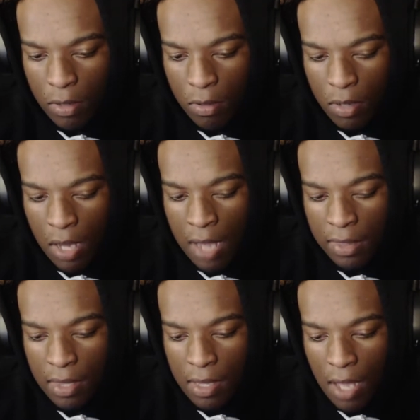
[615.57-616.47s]
I
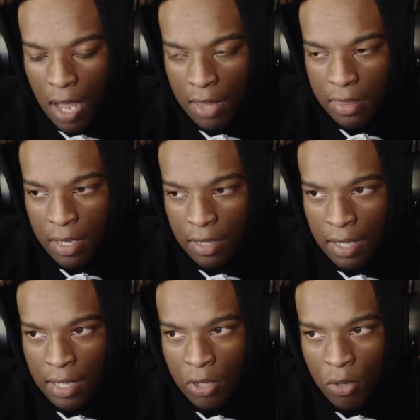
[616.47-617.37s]
I think
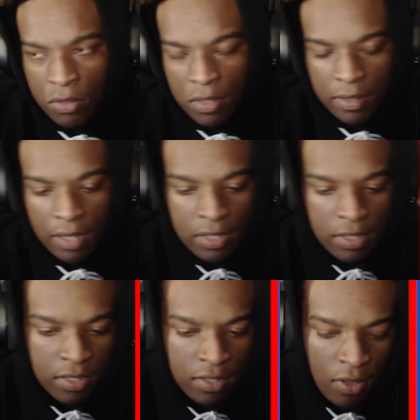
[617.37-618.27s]
that those
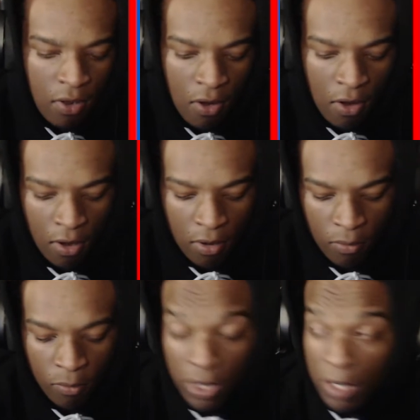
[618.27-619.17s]
discussions are
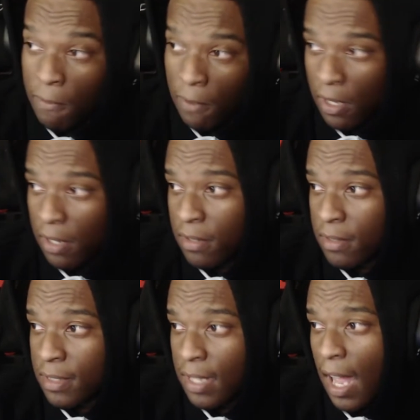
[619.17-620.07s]
really fun
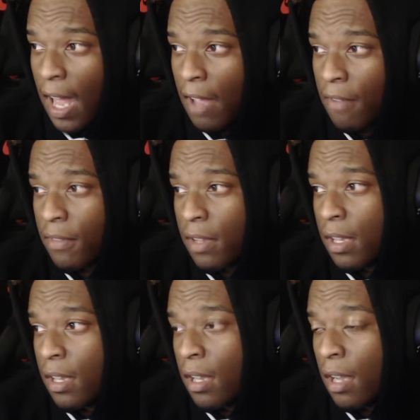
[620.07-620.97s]
to have,
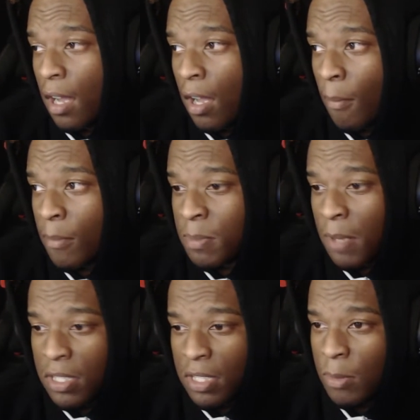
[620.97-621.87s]
um,
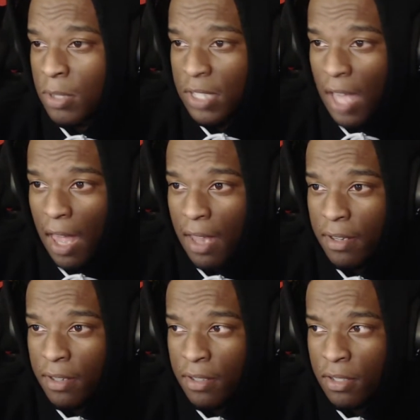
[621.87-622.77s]
especially with chat.
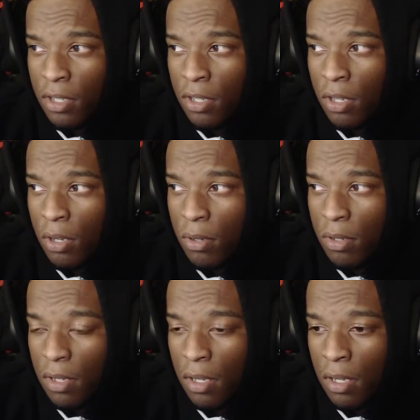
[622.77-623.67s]
You know,
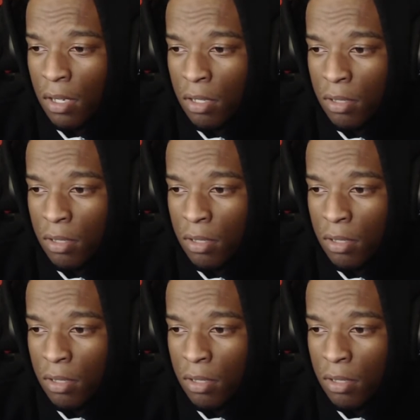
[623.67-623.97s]
um,